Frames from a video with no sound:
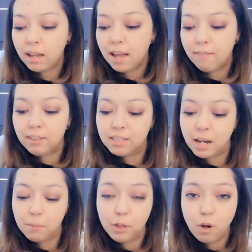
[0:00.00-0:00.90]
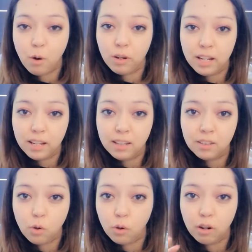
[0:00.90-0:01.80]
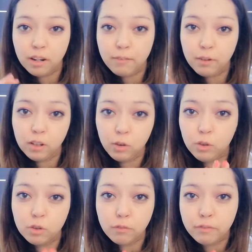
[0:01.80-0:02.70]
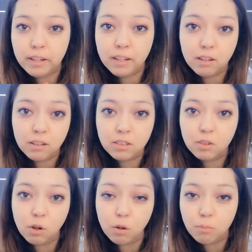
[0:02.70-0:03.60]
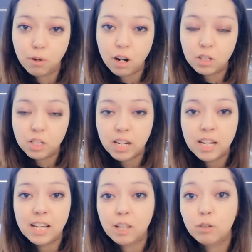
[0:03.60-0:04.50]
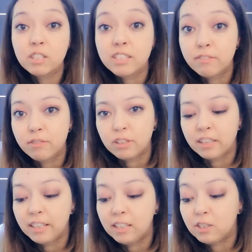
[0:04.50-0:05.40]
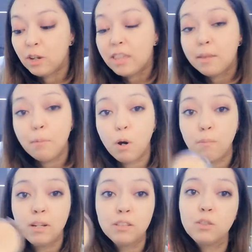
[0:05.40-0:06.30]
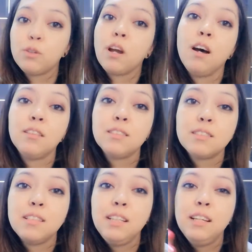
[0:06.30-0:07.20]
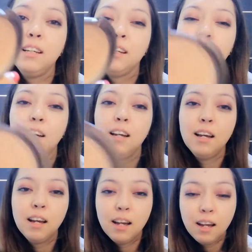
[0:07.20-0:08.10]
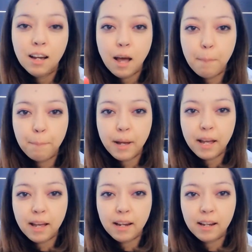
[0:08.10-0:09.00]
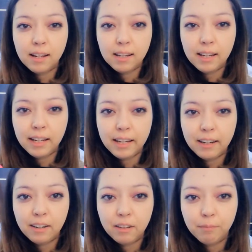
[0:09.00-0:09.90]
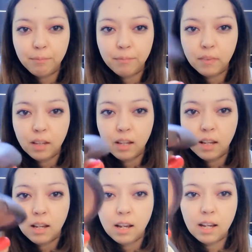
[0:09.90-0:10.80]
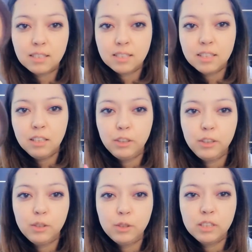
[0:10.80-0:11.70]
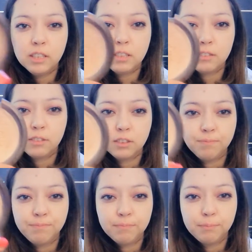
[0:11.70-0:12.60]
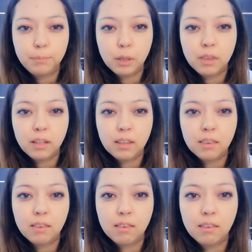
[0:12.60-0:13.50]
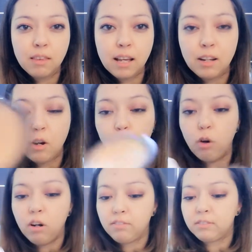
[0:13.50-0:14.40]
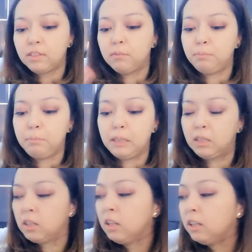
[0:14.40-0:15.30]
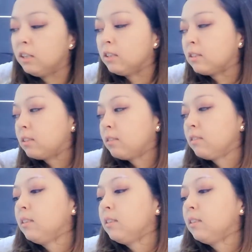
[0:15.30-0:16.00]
every time you go in, or if you use your fingers or a brush, it looks differently. So at the moment you can't see a pan in here. I still use it, but not that often because